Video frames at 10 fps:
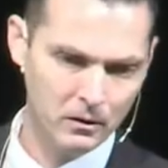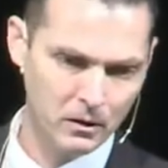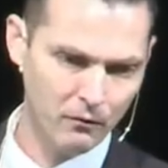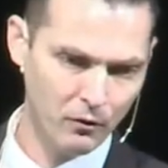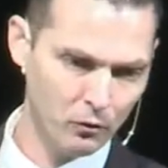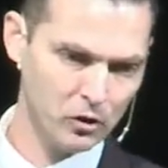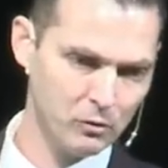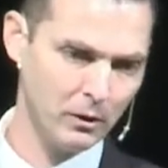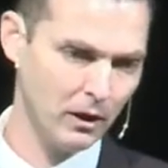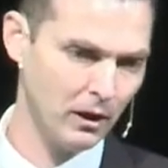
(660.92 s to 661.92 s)
of the Holy
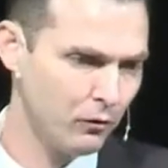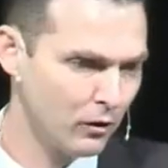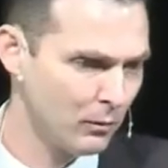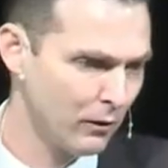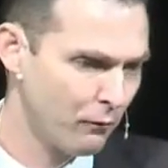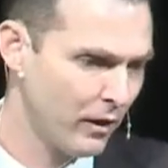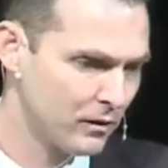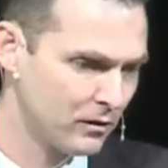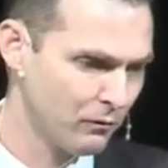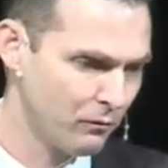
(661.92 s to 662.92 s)
Spirit if you're going to be
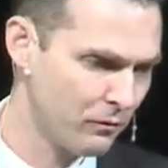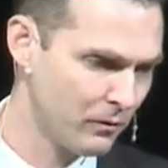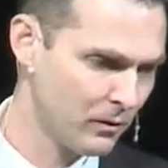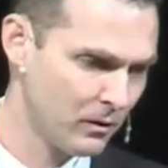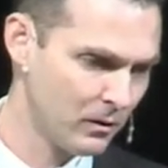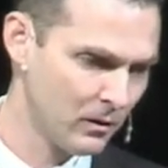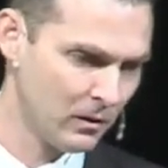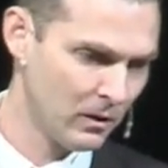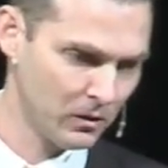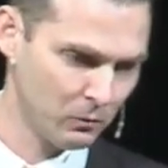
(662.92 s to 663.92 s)
effective
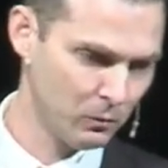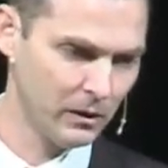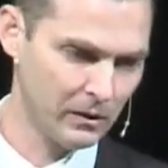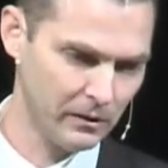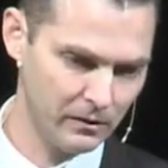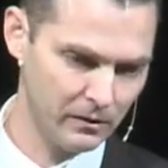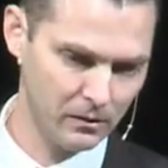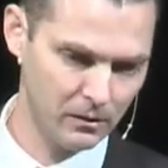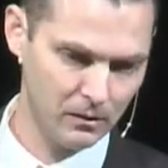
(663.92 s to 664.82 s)
as a witness.